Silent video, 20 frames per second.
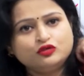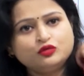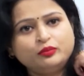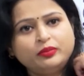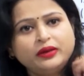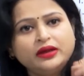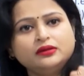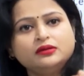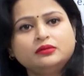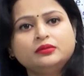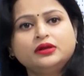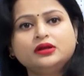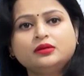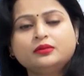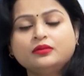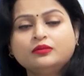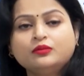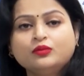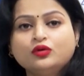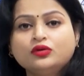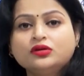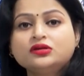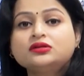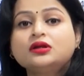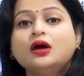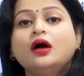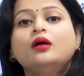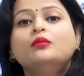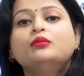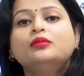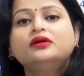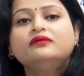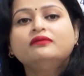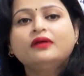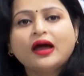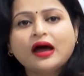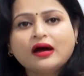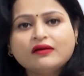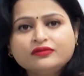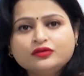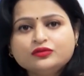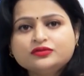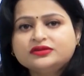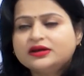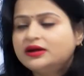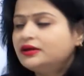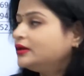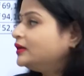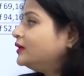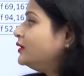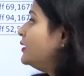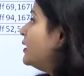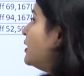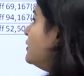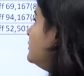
to pay the minimum bonus but we have to settle